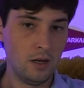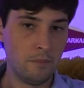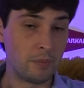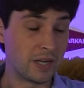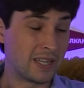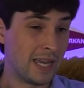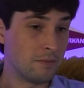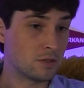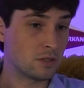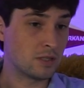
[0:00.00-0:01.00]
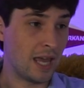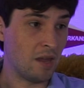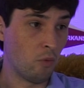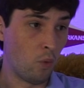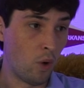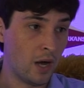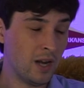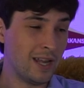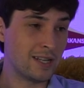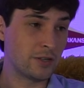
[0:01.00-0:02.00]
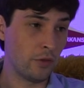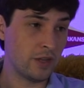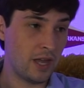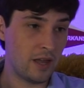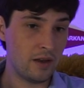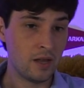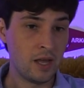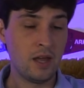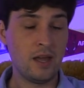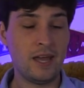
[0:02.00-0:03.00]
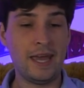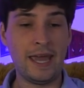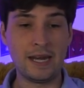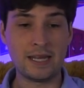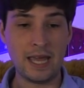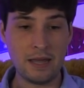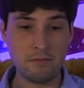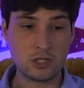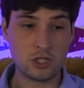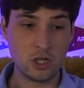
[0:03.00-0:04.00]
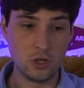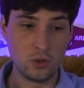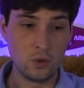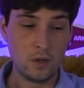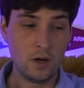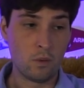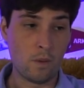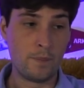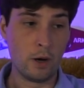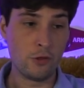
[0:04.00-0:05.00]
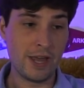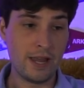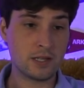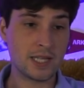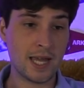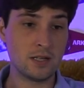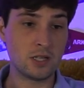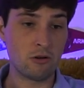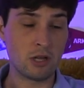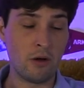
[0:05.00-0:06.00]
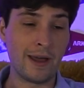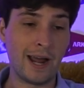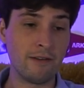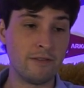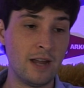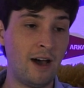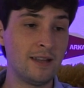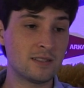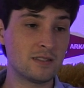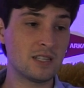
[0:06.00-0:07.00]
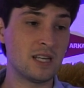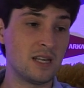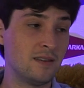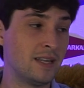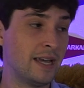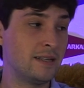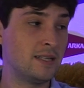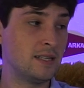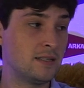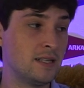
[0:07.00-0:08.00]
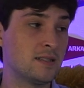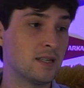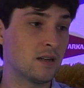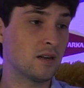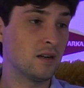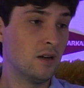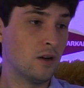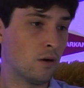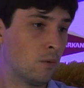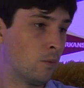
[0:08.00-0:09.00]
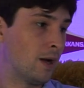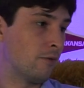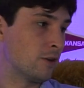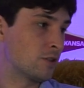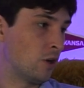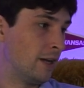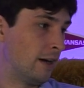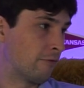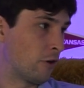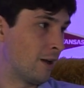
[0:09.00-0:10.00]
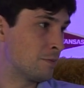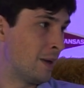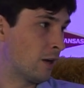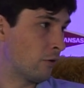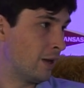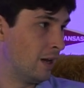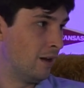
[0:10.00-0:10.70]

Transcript: But game 1 until the end and game 2 were both in San Antonio. And I have not seen the AT&T Center or whatever it's called now, Frostbank Arena.